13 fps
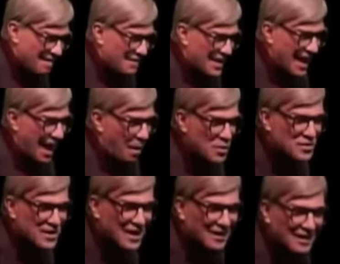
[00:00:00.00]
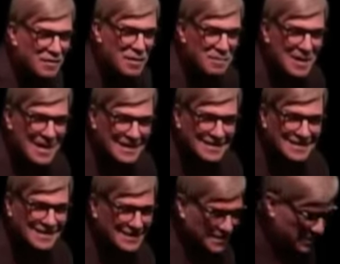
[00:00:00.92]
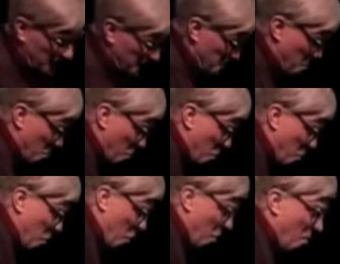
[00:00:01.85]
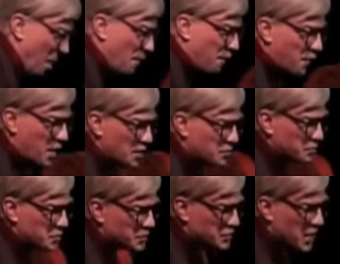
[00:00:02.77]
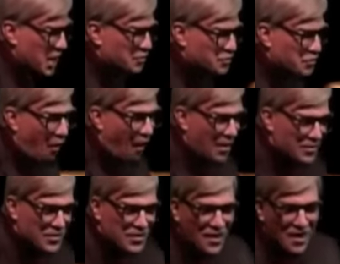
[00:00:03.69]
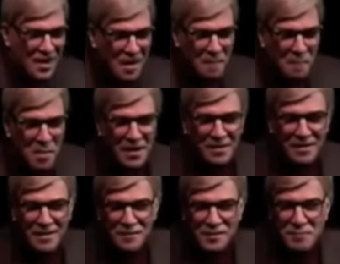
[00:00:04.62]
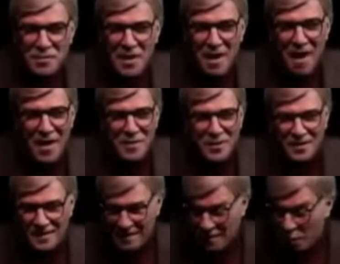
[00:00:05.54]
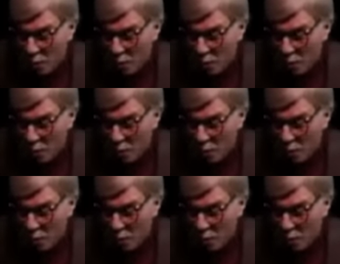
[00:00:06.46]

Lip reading: about growing up in the 50s, so that's where he got the title. But they weren't characters in the play.